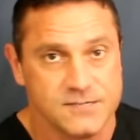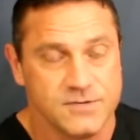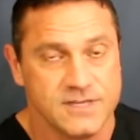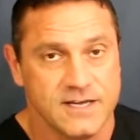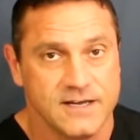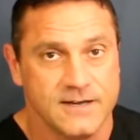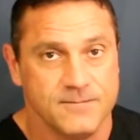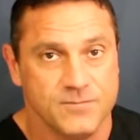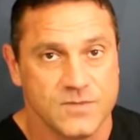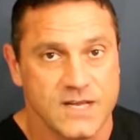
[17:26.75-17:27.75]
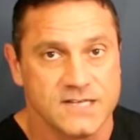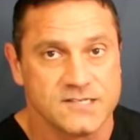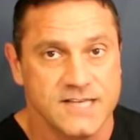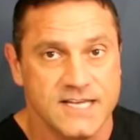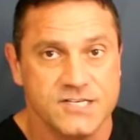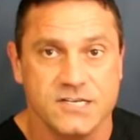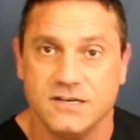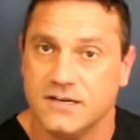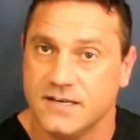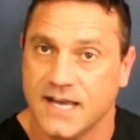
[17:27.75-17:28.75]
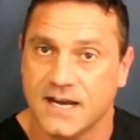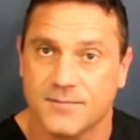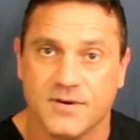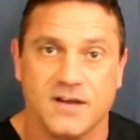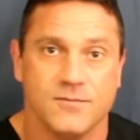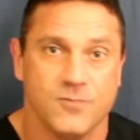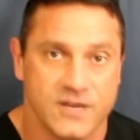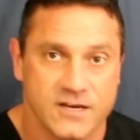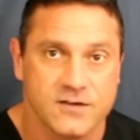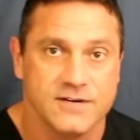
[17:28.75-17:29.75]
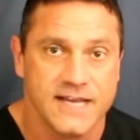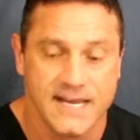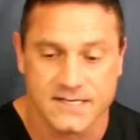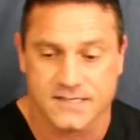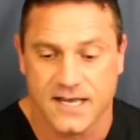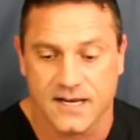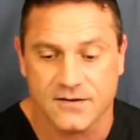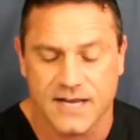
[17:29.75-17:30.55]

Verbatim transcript: with a um, consultation, not a problem. We could go next. I